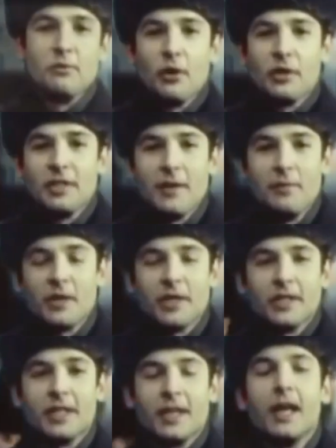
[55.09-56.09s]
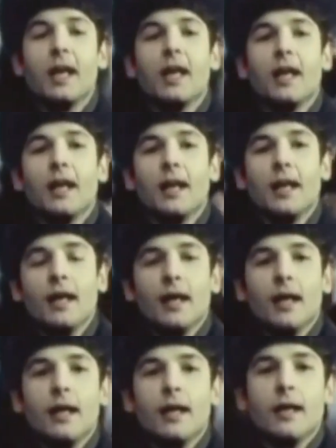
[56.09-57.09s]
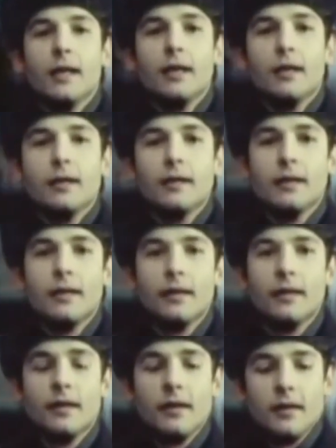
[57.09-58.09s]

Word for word: likely that such conversations could have taken place.